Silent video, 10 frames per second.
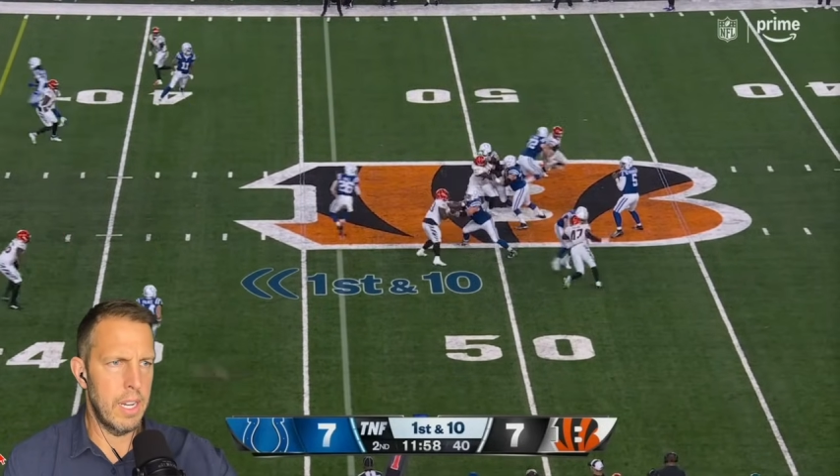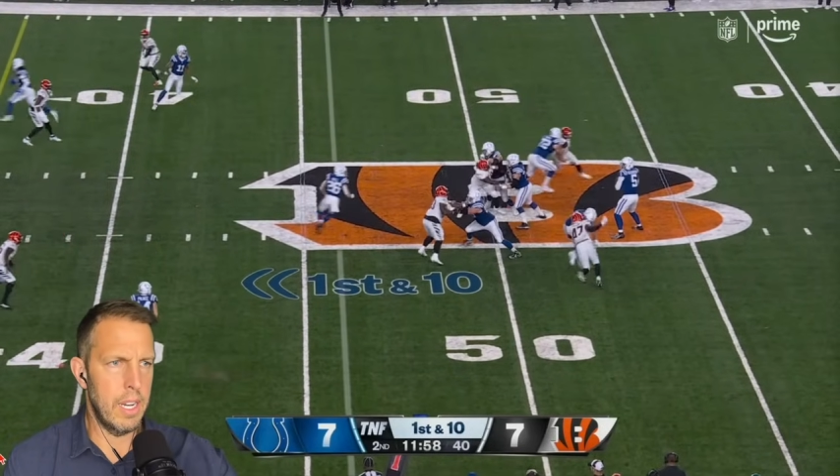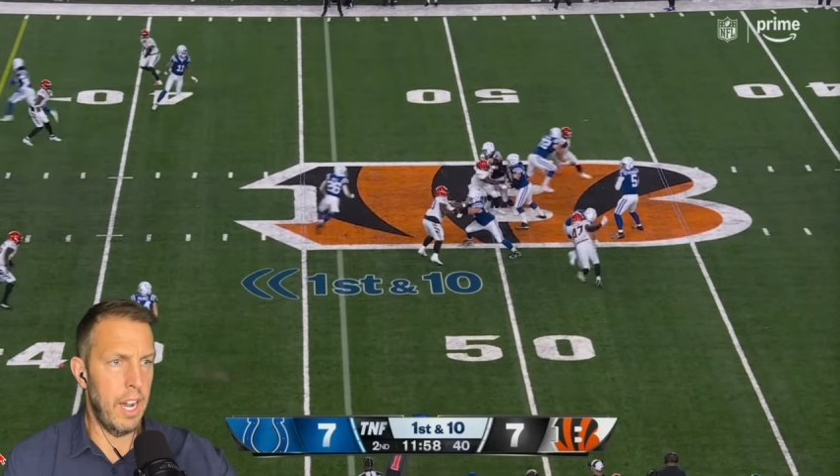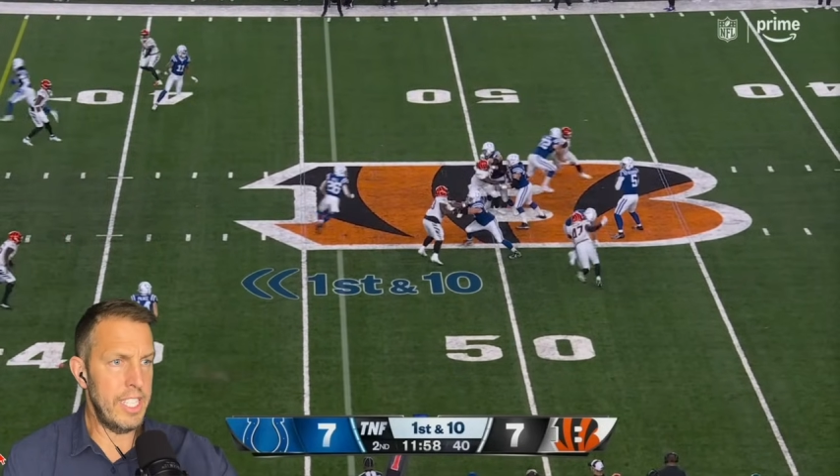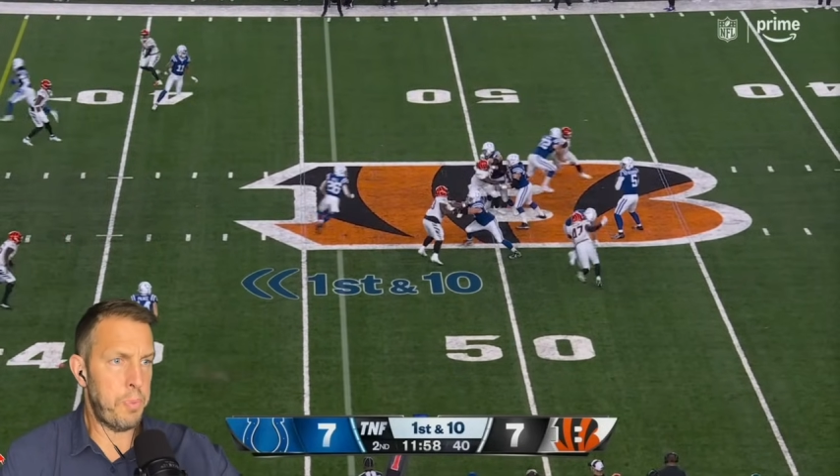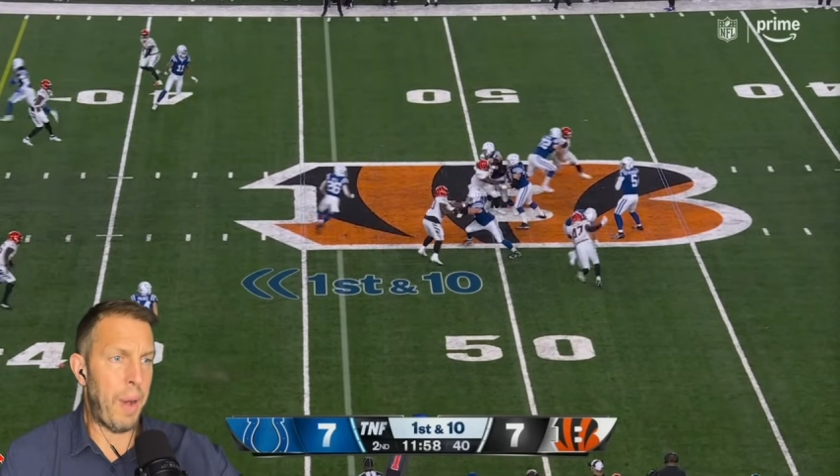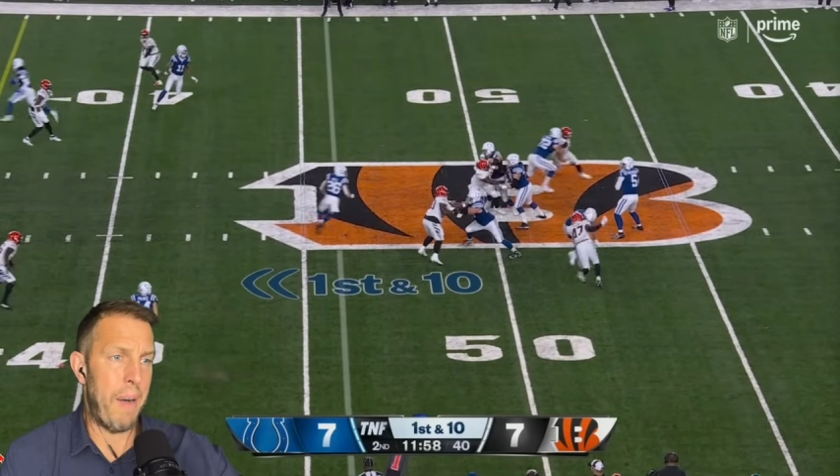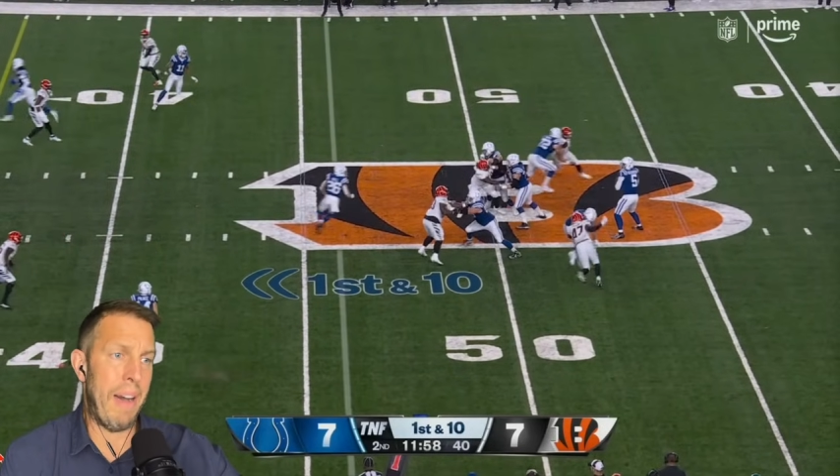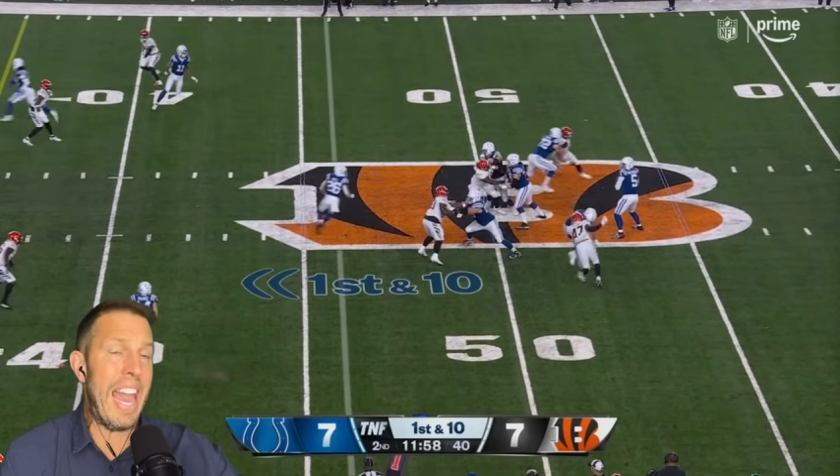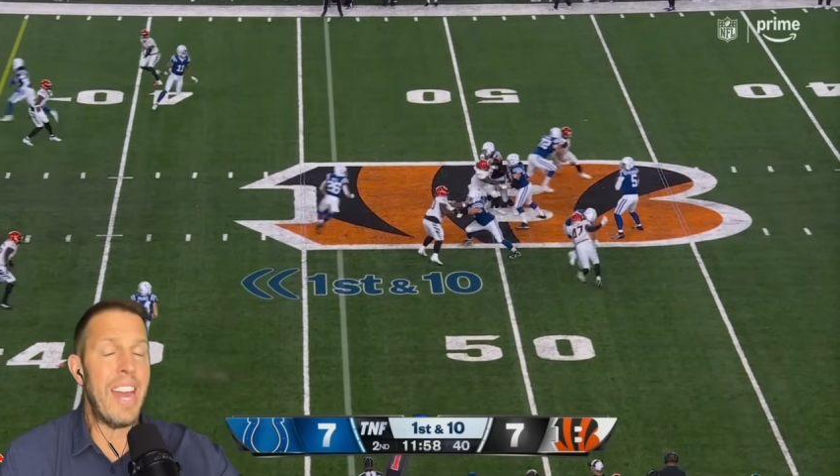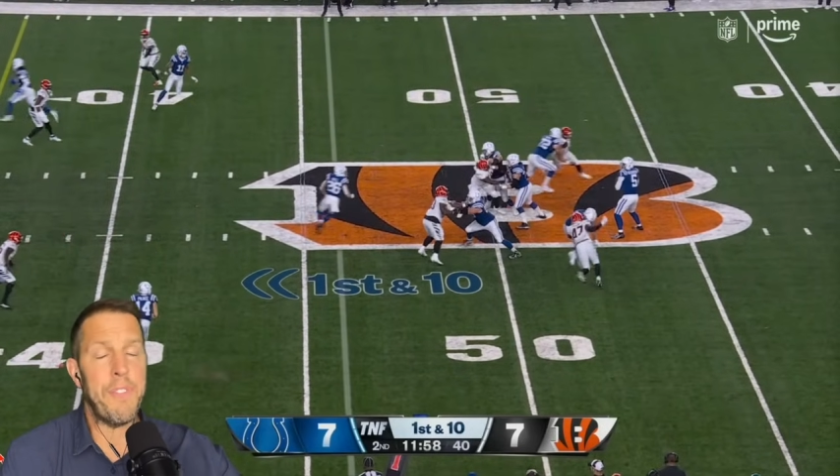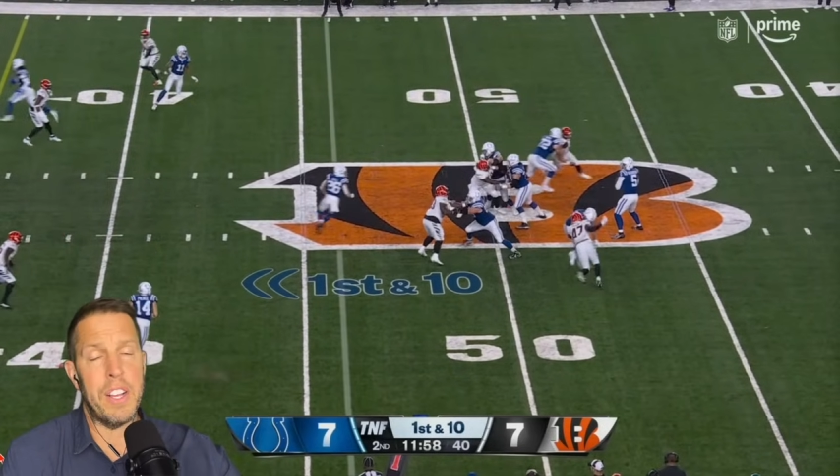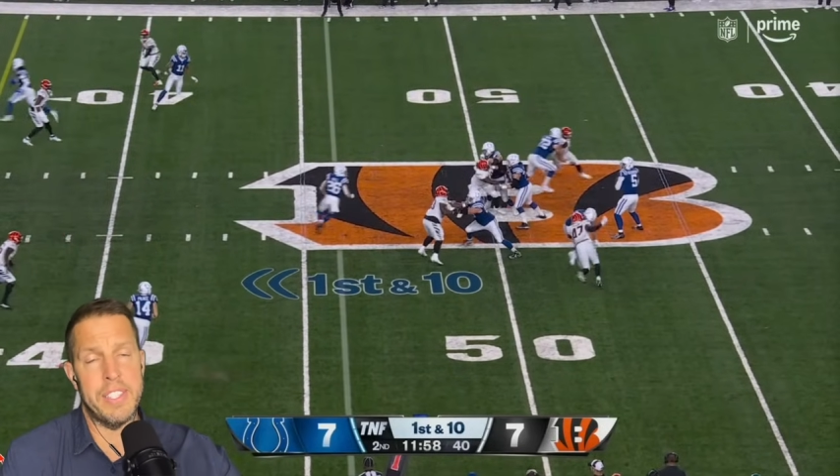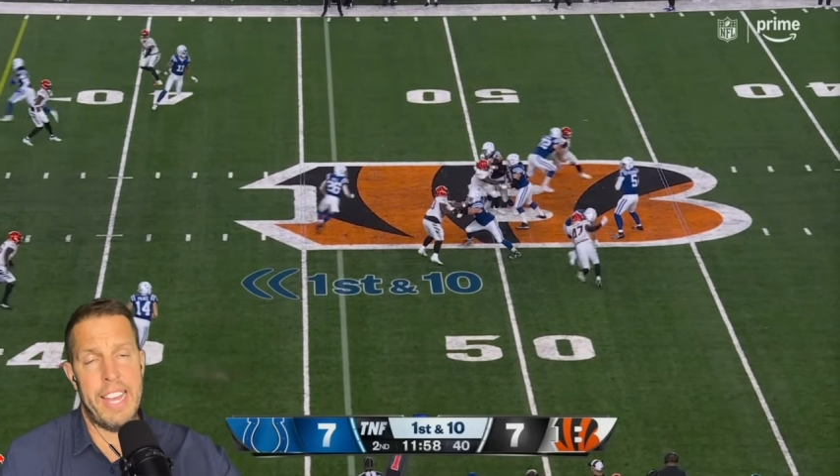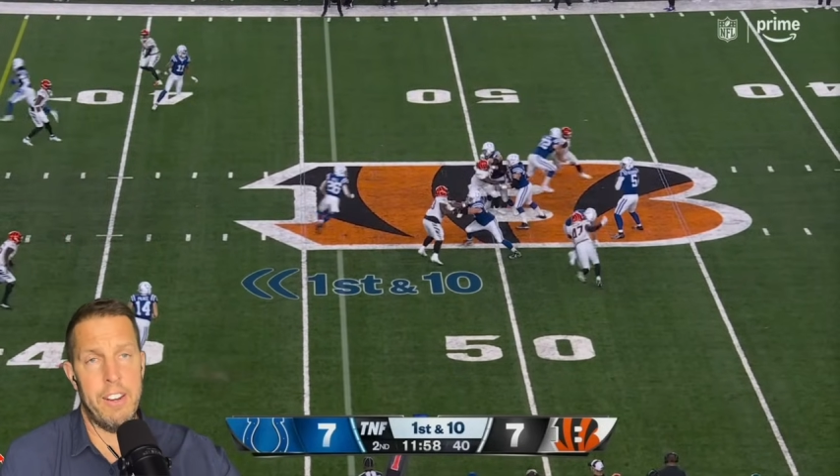Nice pop. By
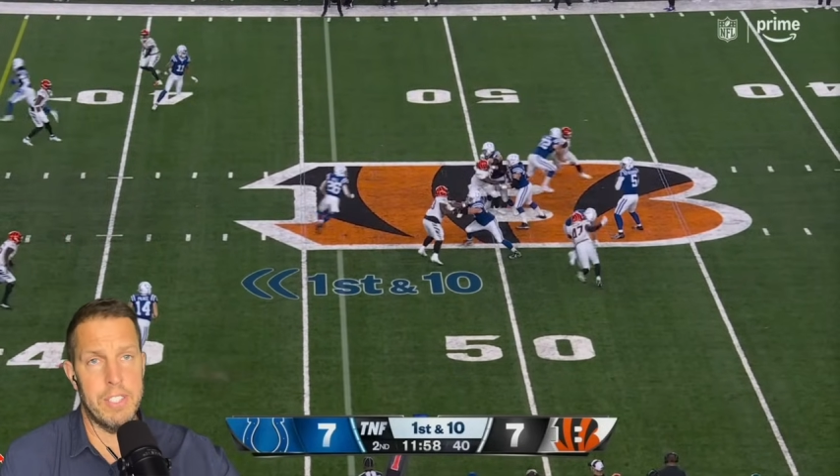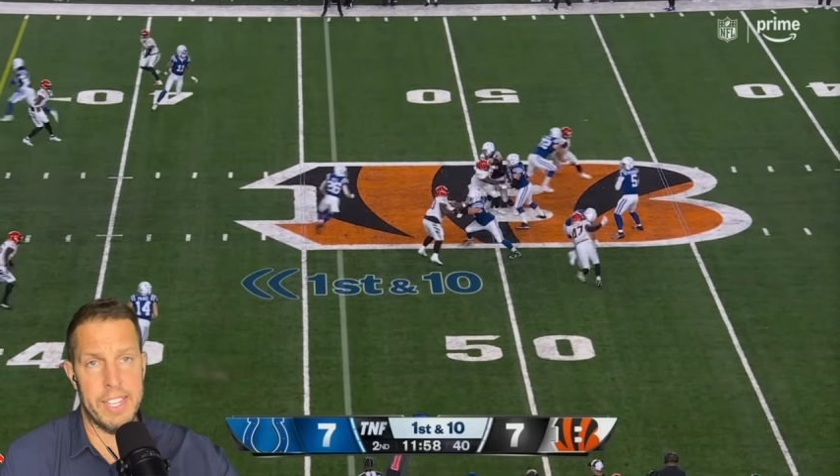NFL standards,